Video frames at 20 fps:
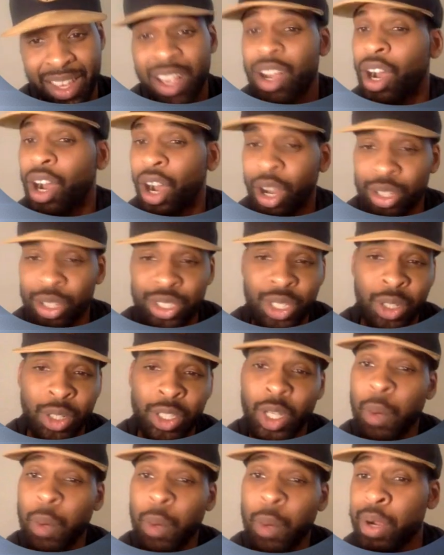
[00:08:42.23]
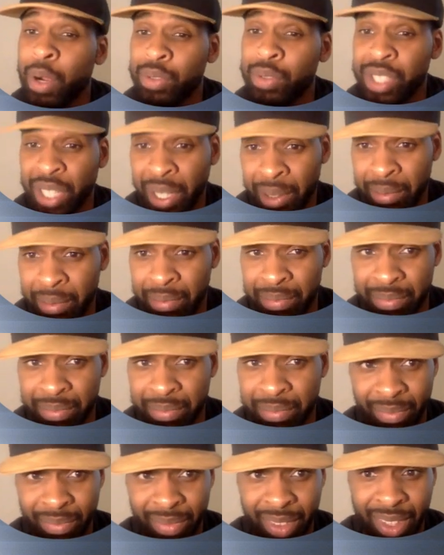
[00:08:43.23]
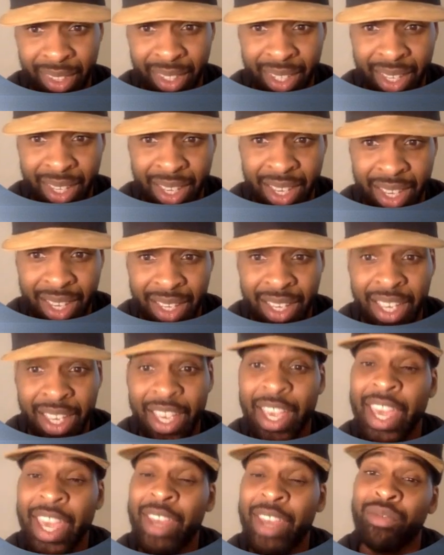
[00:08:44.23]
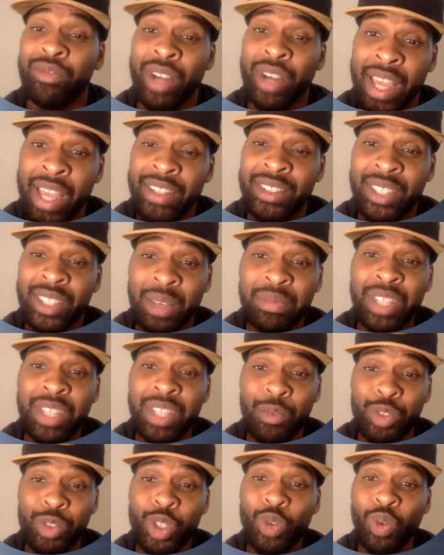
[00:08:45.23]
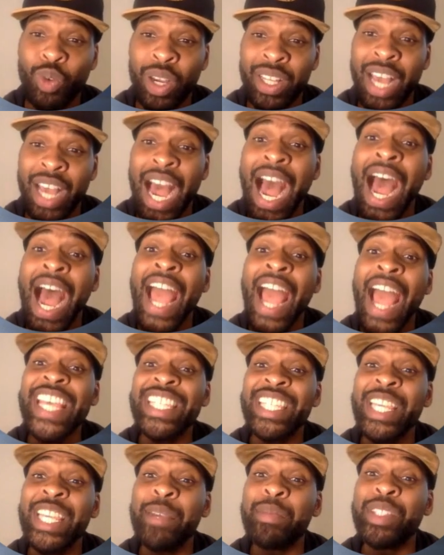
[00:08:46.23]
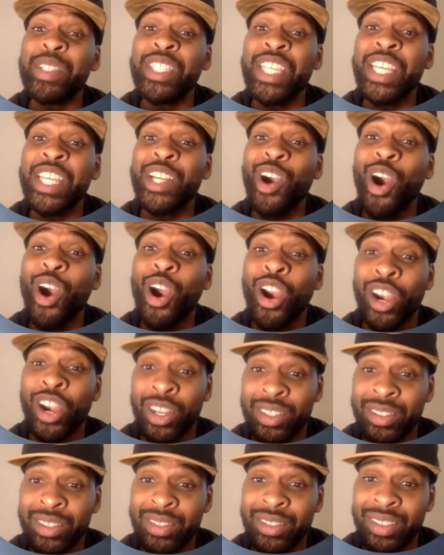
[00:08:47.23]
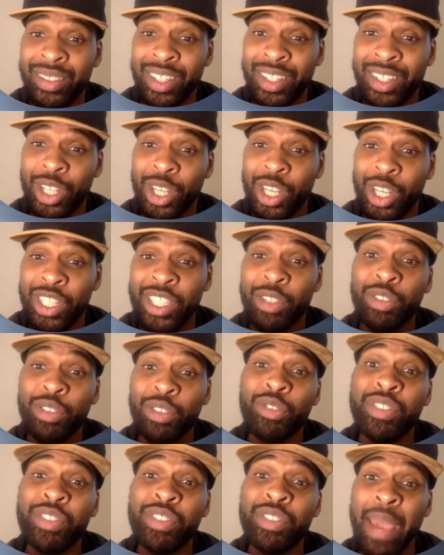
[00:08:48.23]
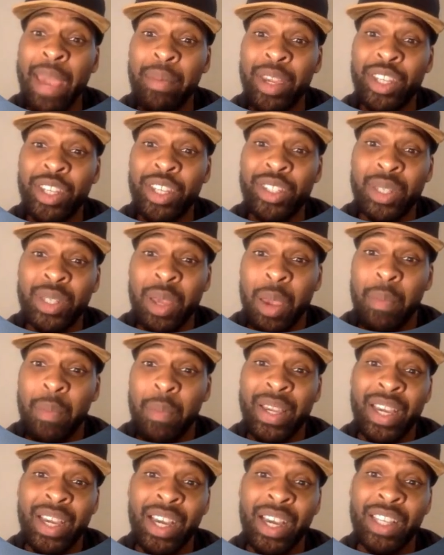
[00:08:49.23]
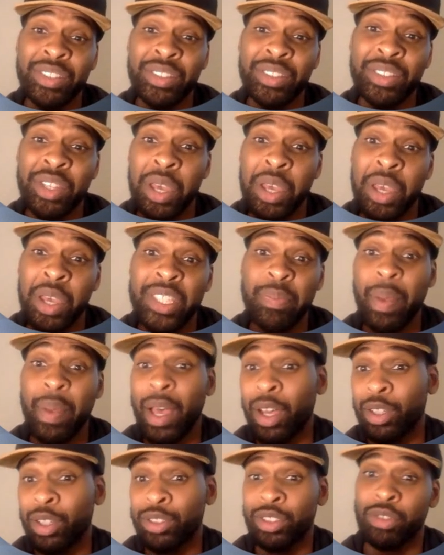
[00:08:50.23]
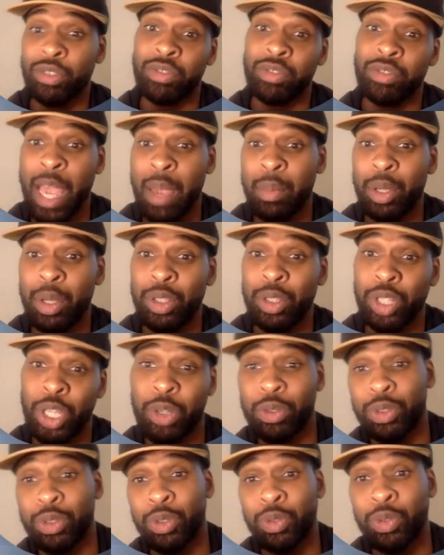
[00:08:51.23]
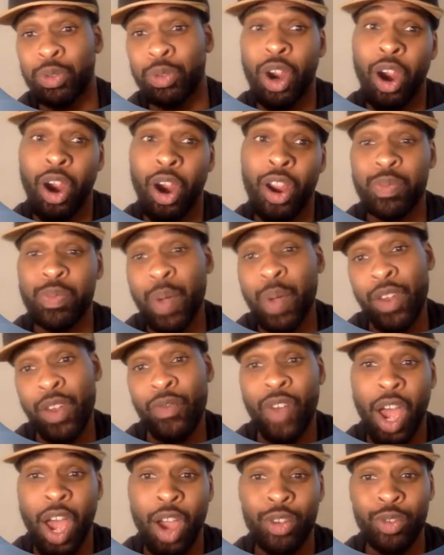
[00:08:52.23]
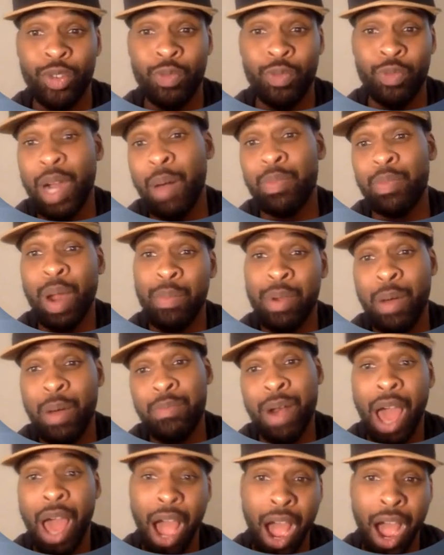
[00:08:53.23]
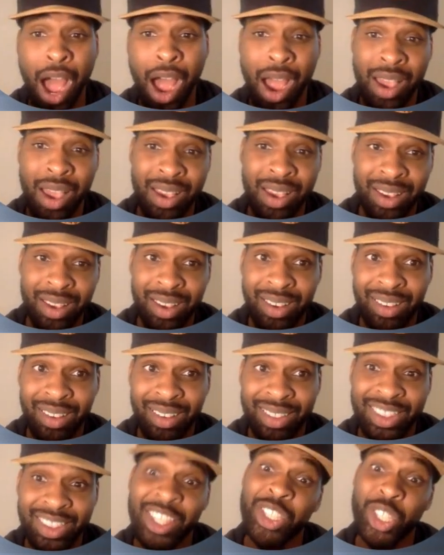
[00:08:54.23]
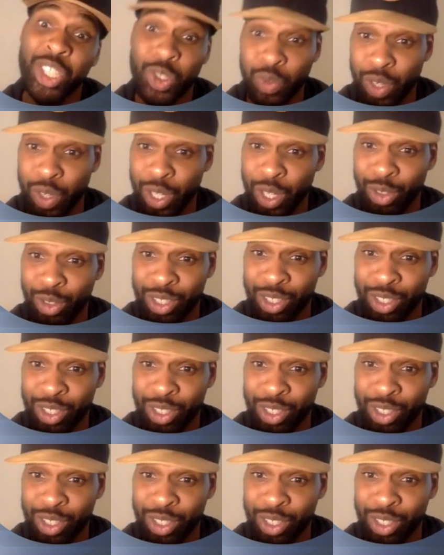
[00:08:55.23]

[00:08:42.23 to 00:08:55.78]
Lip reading: Also, a little pro tip. In red, sometimes you want high CMC cards to do damage because spells do damage equal to the card's mana value. Blah, blah, blah, blah. This is one of those